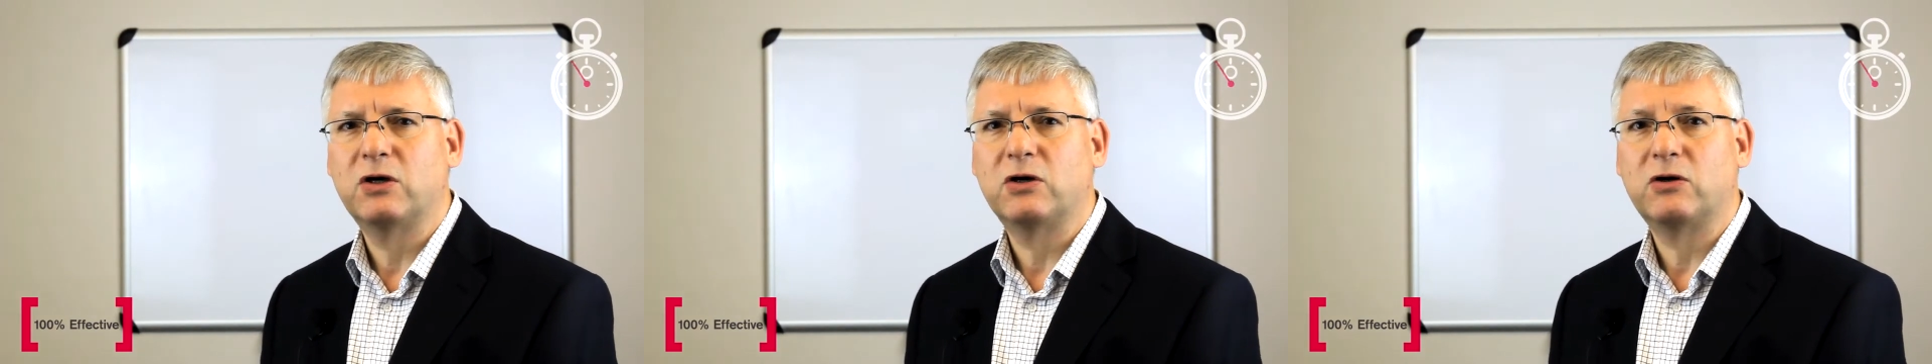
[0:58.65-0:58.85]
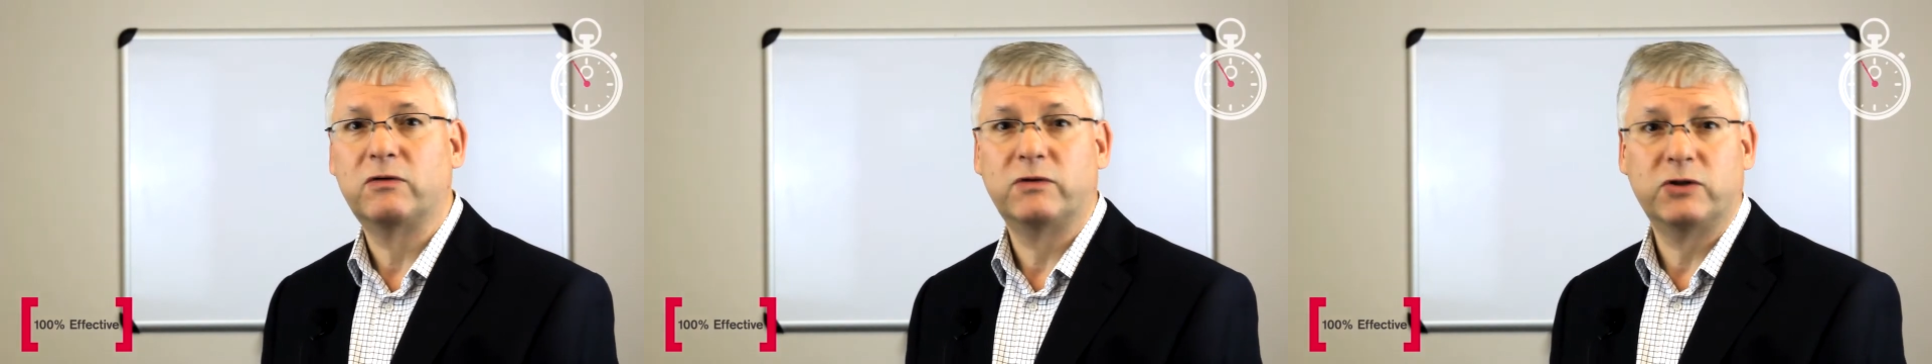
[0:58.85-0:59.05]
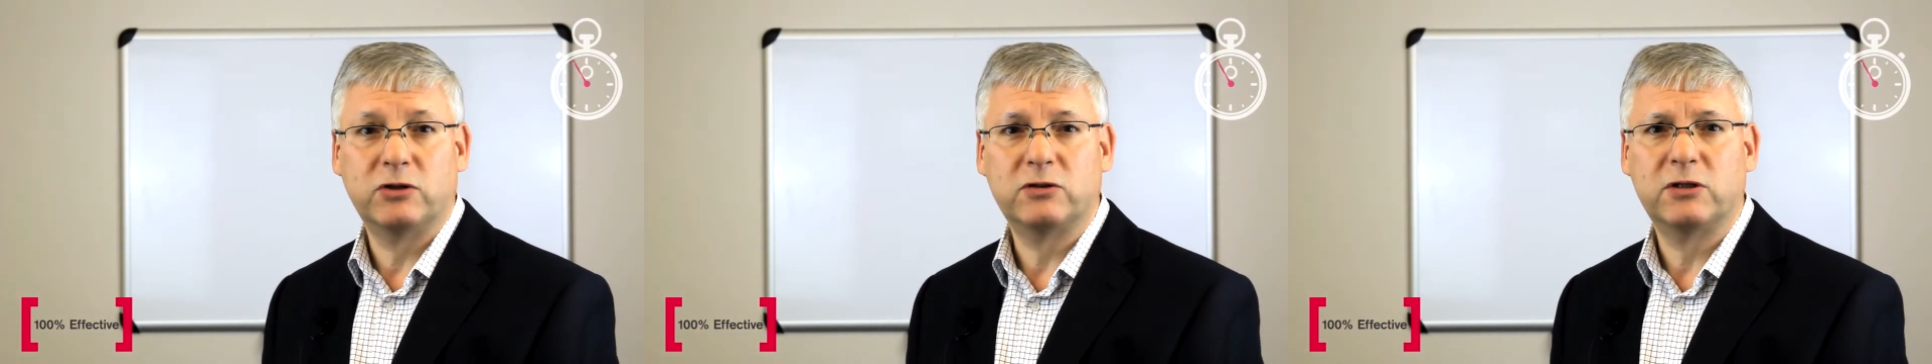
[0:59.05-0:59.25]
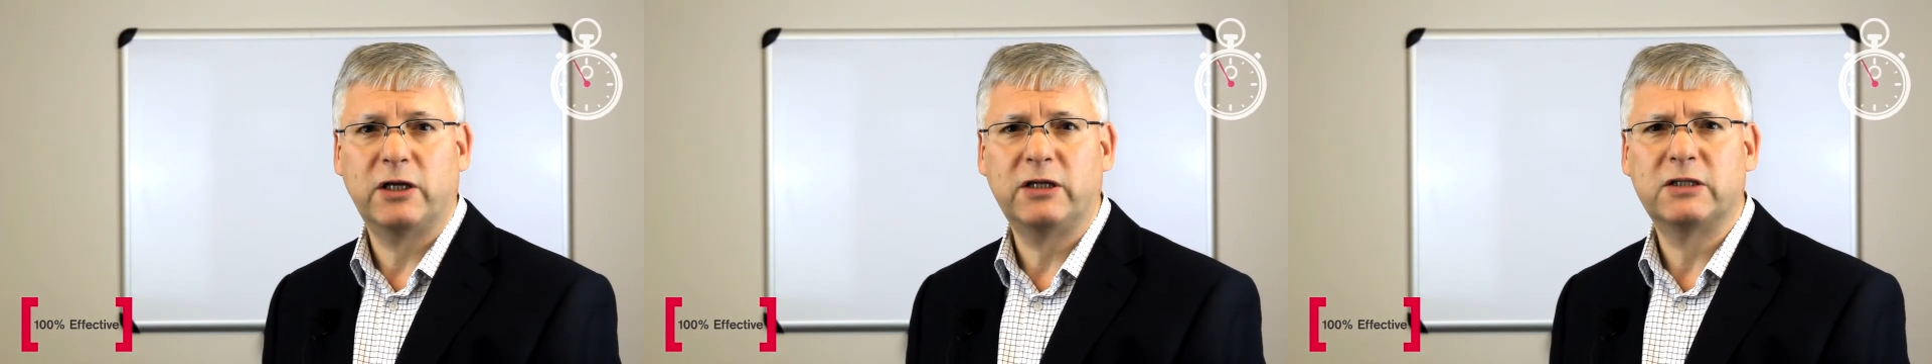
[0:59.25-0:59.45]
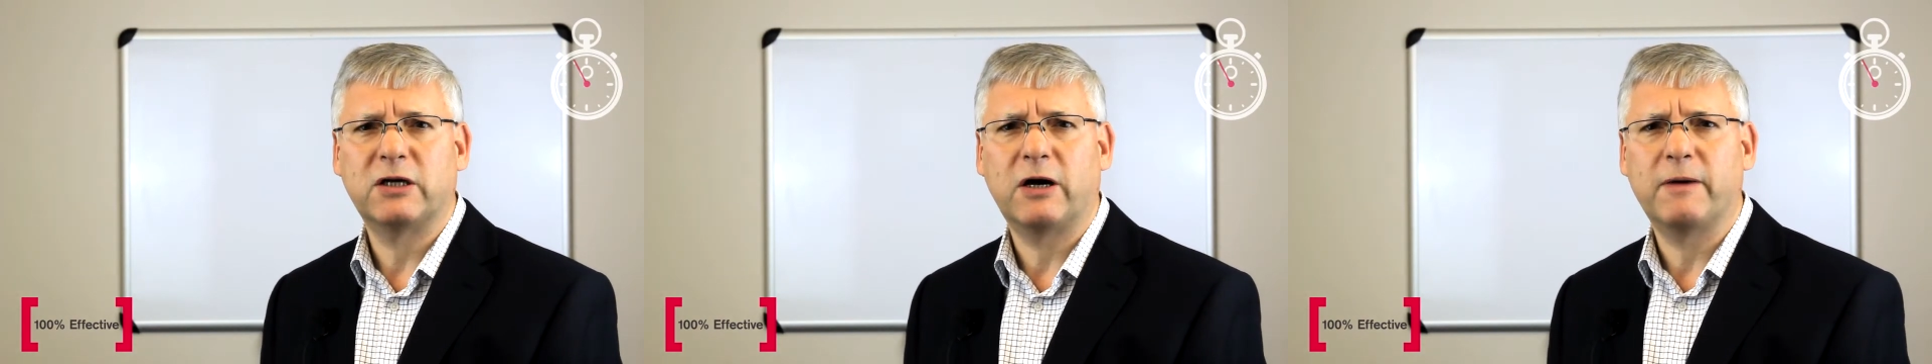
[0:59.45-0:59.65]
or reduced
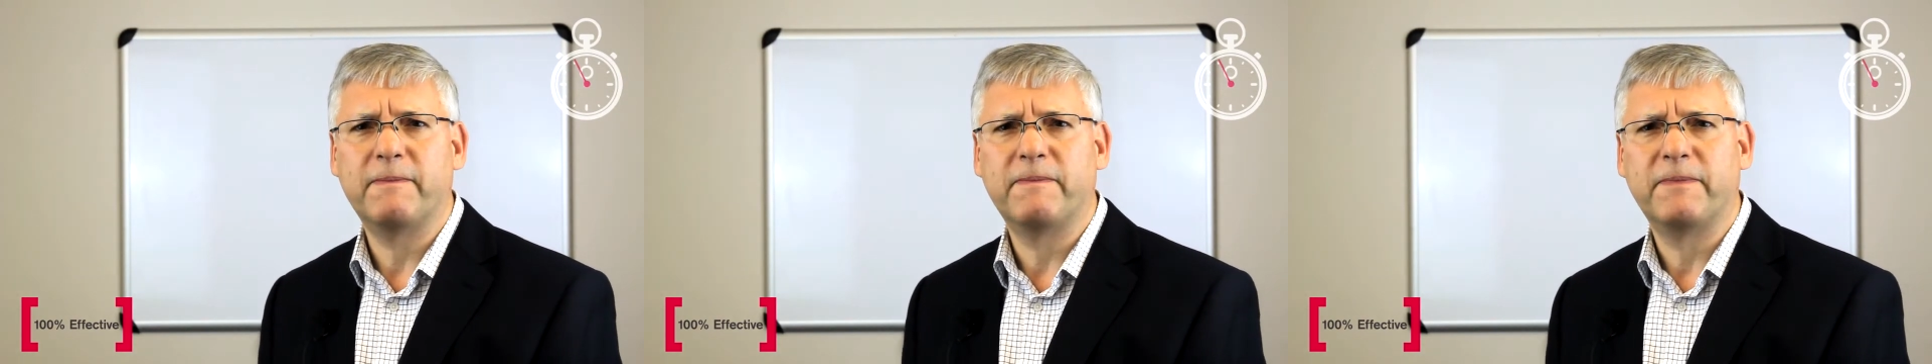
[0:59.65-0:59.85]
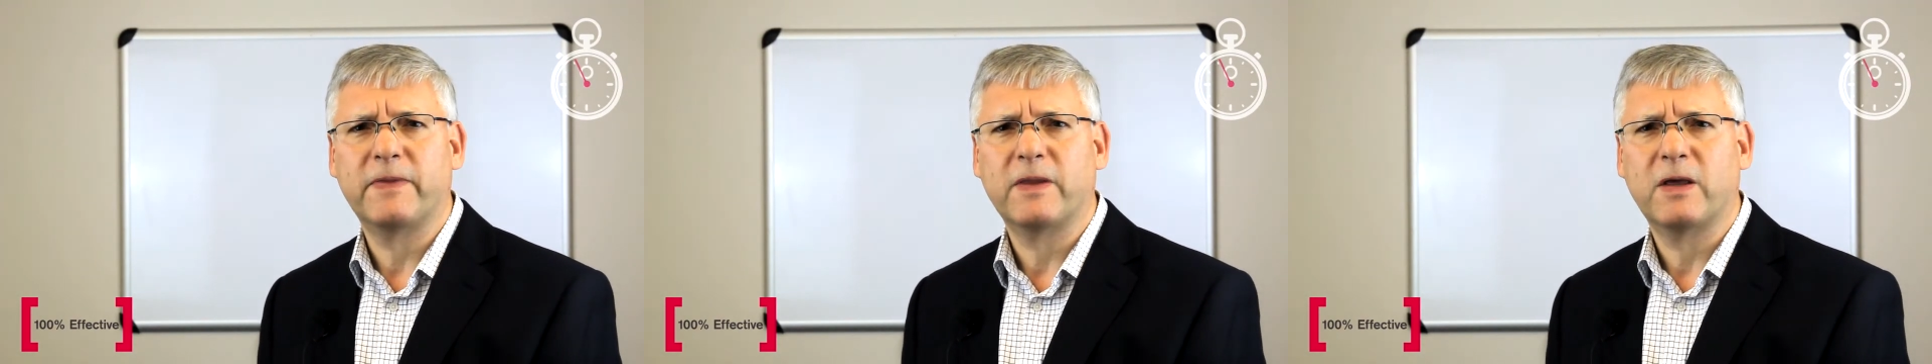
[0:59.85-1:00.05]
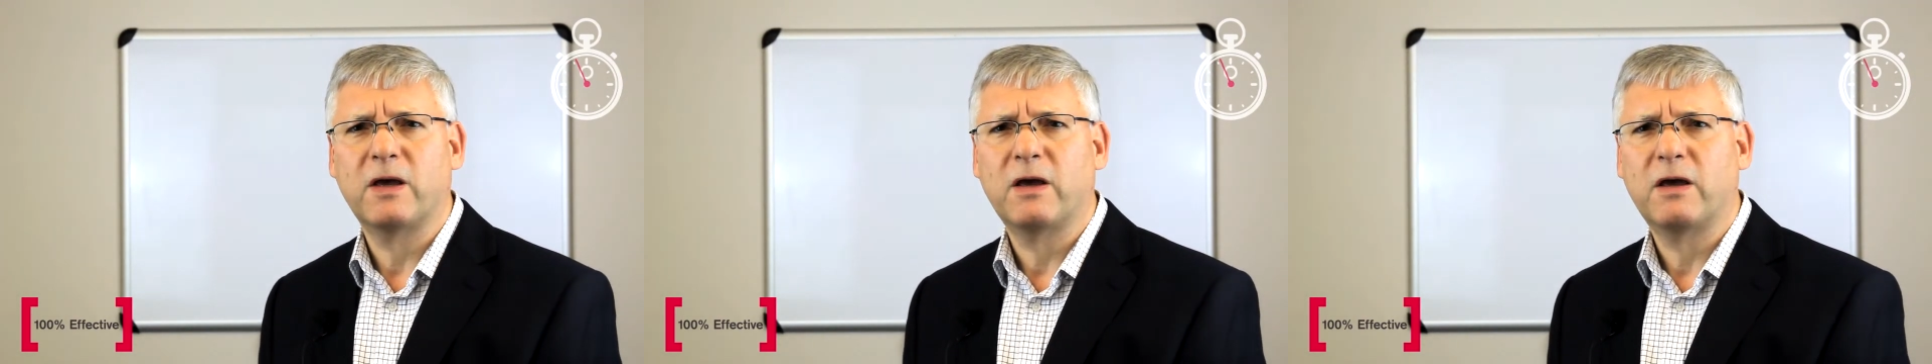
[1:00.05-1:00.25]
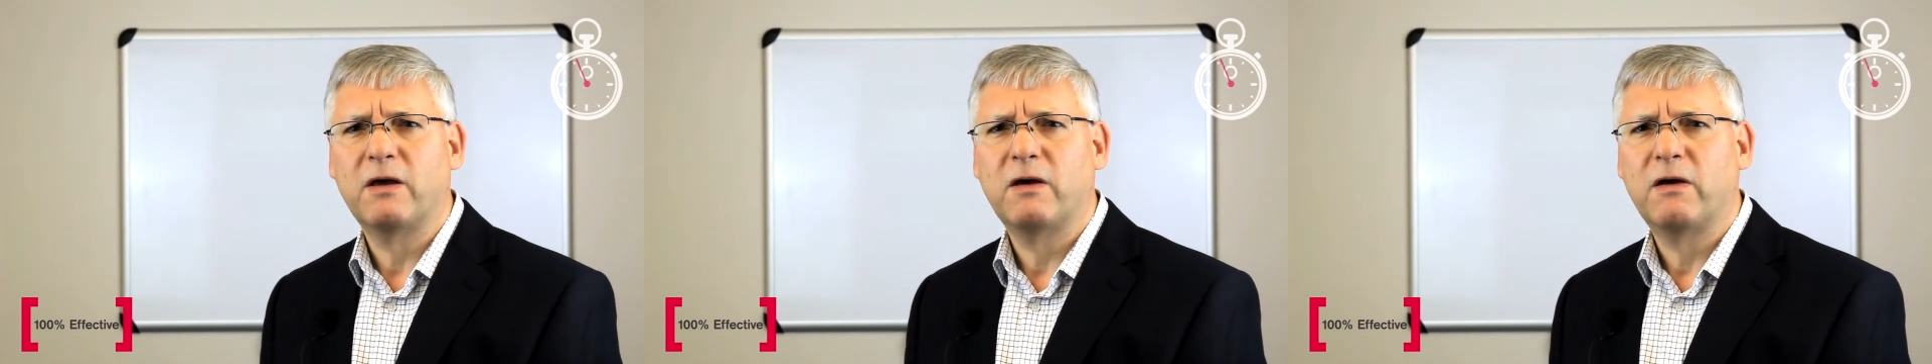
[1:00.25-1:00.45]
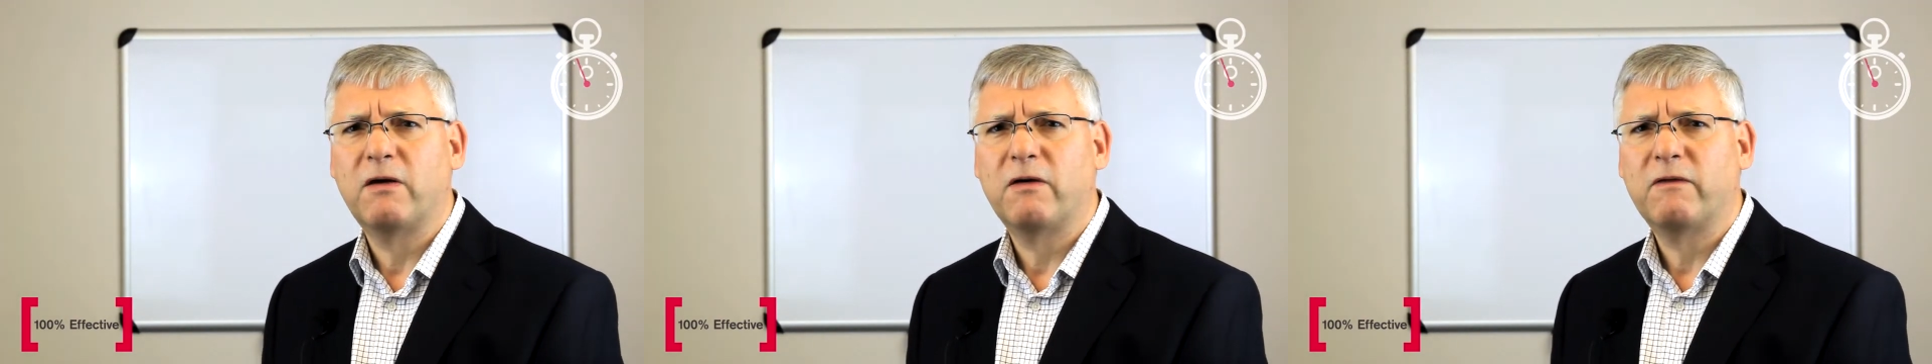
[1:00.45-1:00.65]
lead time.
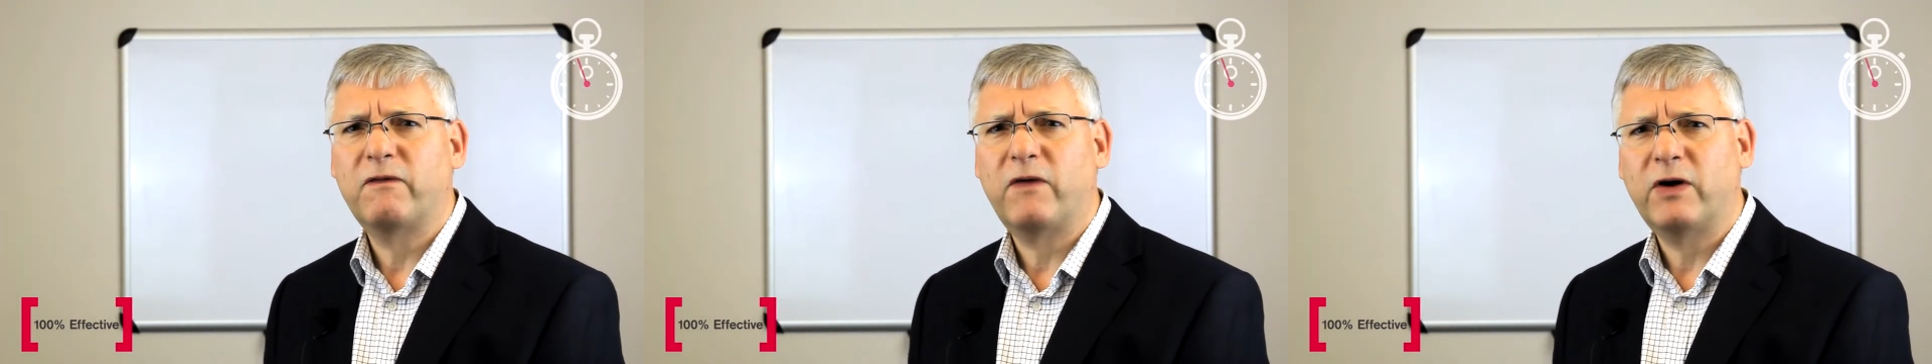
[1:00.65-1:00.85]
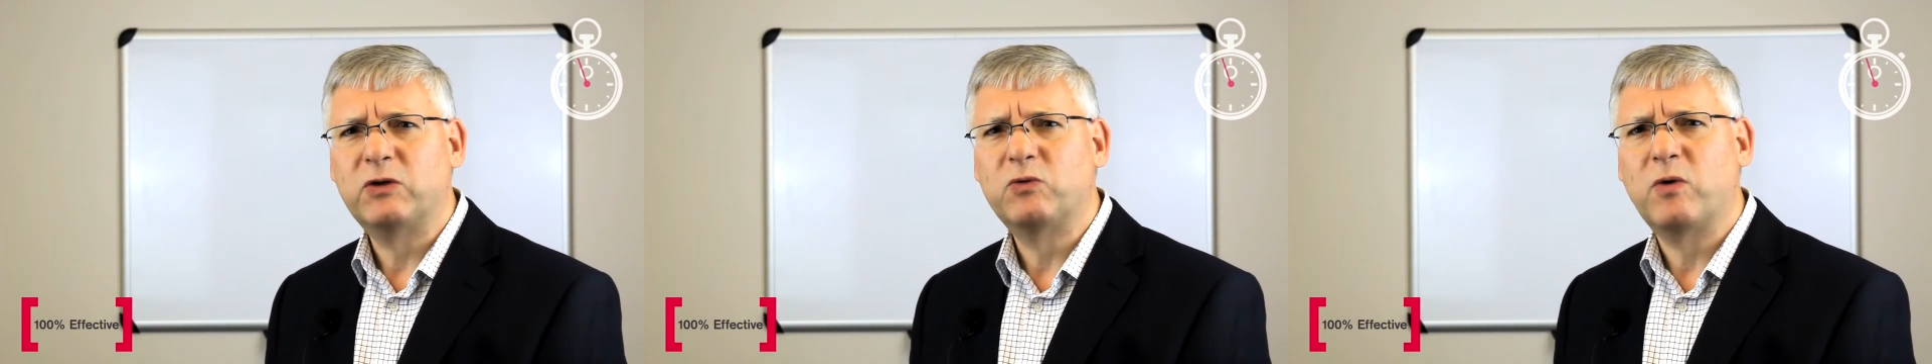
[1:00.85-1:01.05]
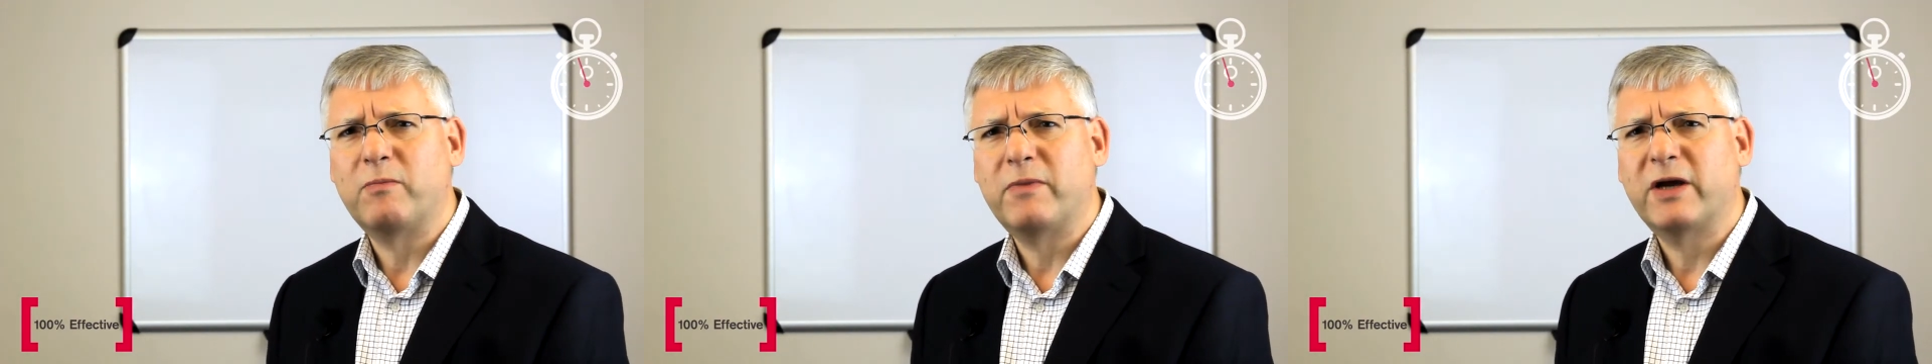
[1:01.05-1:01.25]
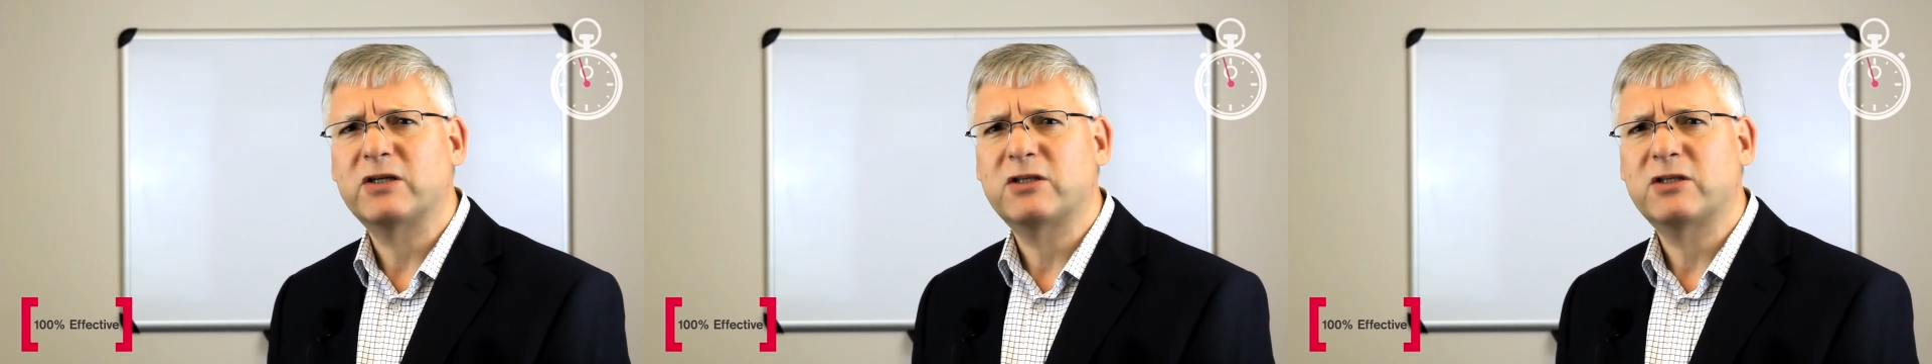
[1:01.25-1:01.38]
Find what makes